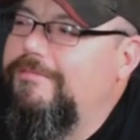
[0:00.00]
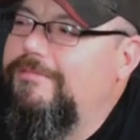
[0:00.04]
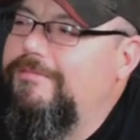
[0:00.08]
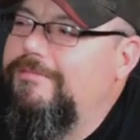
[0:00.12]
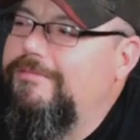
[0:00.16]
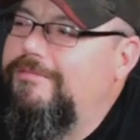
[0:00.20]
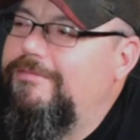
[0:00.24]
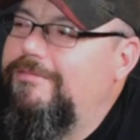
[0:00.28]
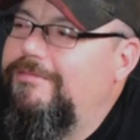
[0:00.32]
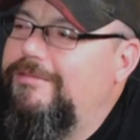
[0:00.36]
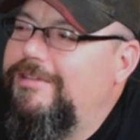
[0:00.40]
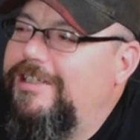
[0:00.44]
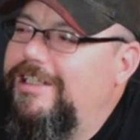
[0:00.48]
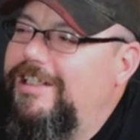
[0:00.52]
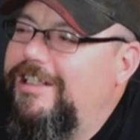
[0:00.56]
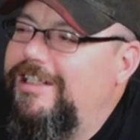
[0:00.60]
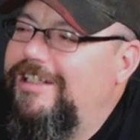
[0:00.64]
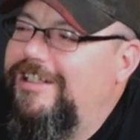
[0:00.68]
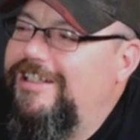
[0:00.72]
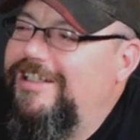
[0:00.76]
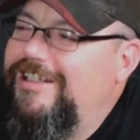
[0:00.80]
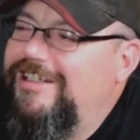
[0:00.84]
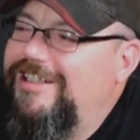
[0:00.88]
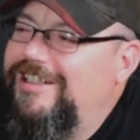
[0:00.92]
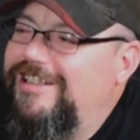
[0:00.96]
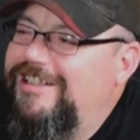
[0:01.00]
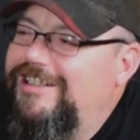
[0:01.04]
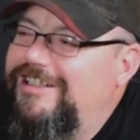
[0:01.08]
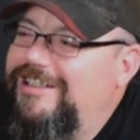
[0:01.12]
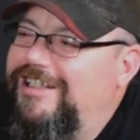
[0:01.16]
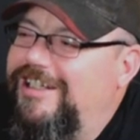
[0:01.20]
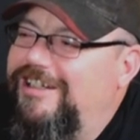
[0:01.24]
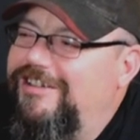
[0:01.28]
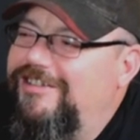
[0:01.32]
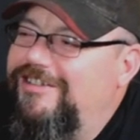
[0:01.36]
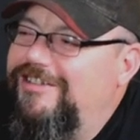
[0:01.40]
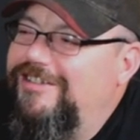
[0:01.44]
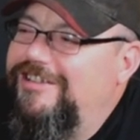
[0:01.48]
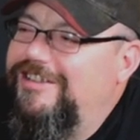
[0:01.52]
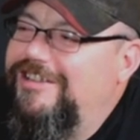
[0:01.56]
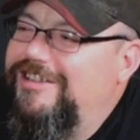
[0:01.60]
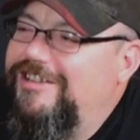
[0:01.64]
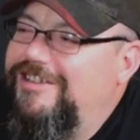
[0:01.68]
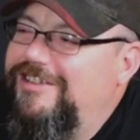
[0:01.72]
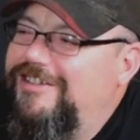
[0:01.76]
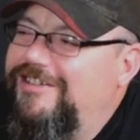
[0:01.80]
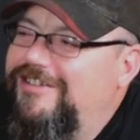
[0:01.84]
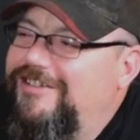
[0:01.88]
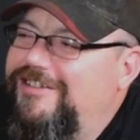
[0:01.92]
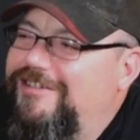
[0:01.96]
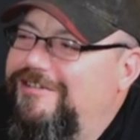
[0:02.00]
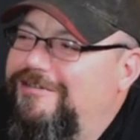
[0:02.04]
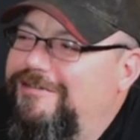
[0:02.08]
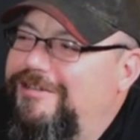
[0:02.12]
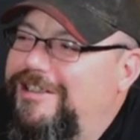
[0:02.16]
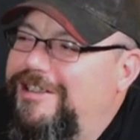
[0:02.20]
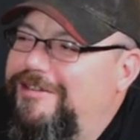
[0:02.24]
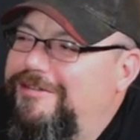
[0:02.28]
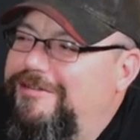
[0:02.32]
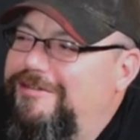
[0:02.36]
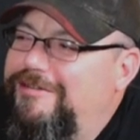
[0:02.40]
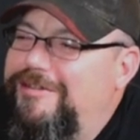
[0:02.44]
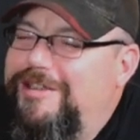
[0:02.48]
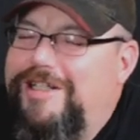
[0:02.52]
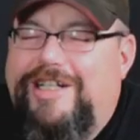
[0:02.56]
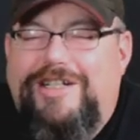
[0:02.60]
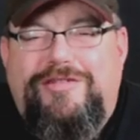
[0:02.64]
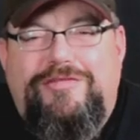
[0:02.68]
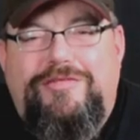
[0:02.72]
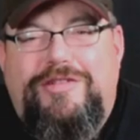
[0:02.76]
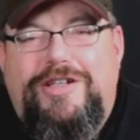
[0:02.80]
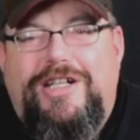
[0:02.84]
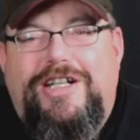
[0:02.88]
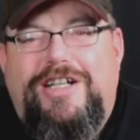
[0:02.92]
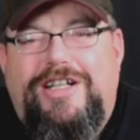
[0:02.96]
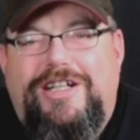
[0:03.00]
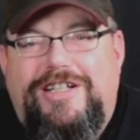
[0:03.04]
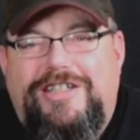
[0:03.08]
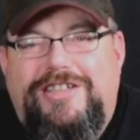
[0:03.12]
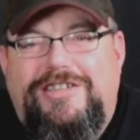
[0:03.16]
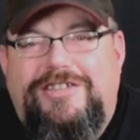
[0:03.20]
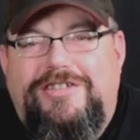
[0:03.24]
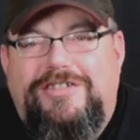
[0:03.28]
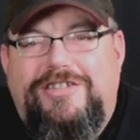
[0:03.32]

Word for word: through, just Yeah. for a goddamn we, we, review. We gotta do